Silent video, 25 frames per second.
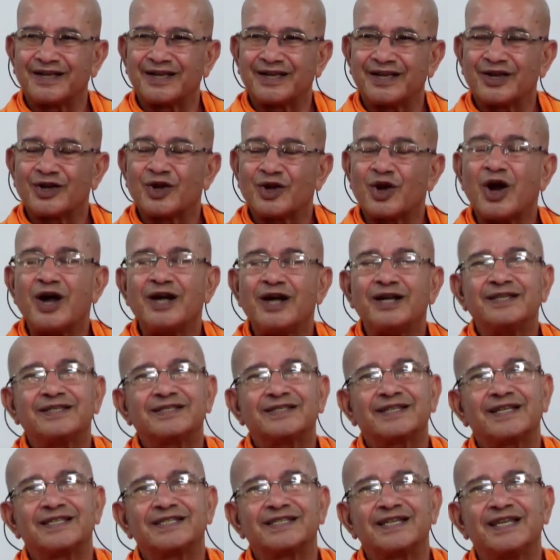God is
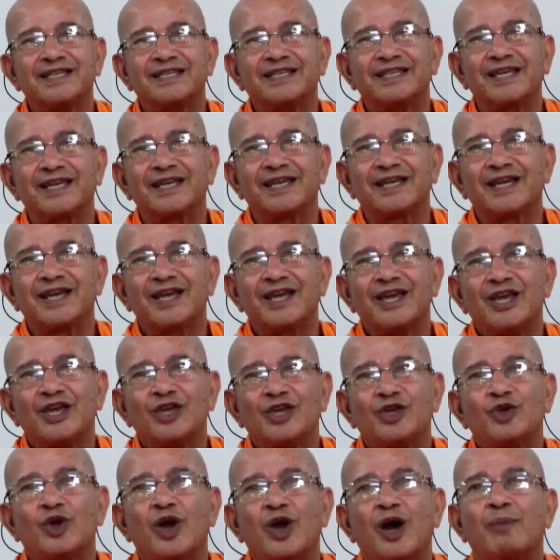such a thing.
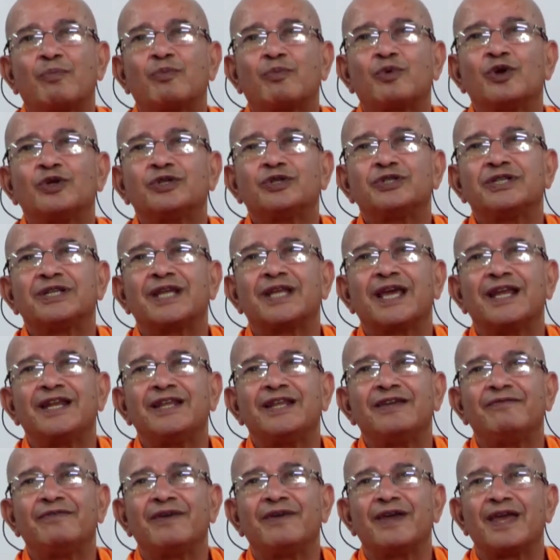You approach in any
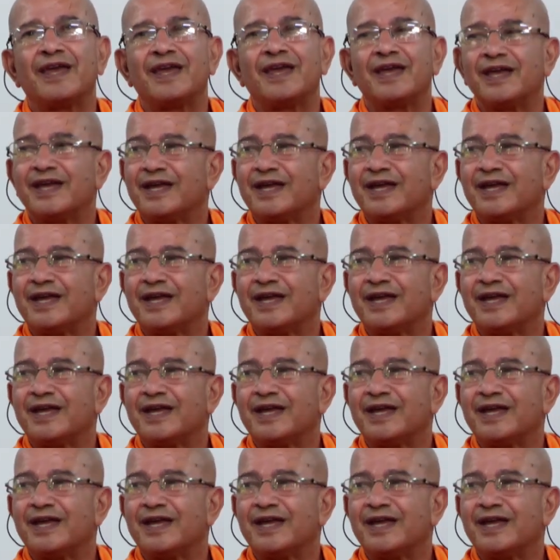way,